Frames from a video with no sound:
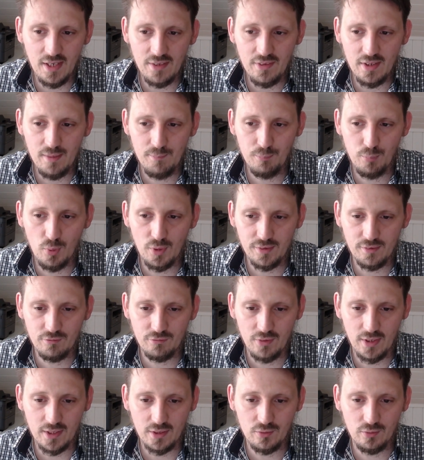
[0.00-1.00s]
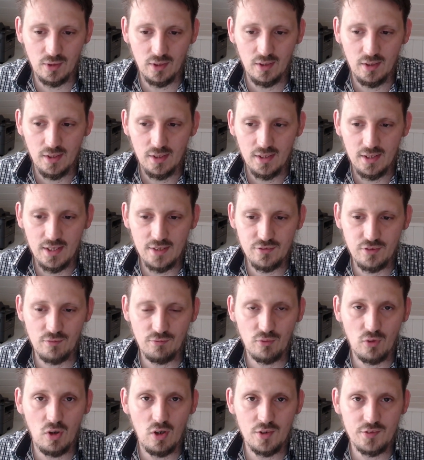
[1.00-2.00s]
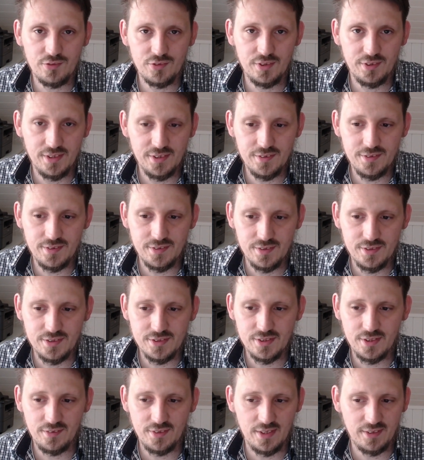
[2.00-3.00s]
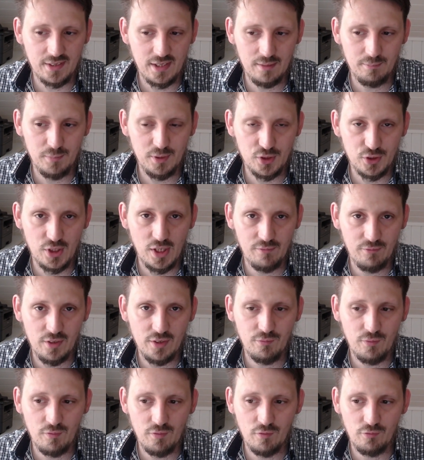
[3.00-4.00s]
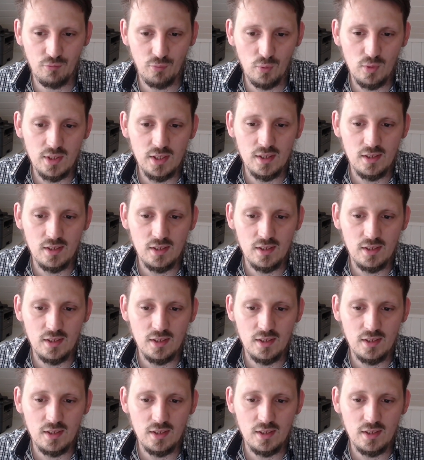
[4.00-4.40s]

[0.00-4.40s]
important factor is, of course, the distance that can be traveled with a fully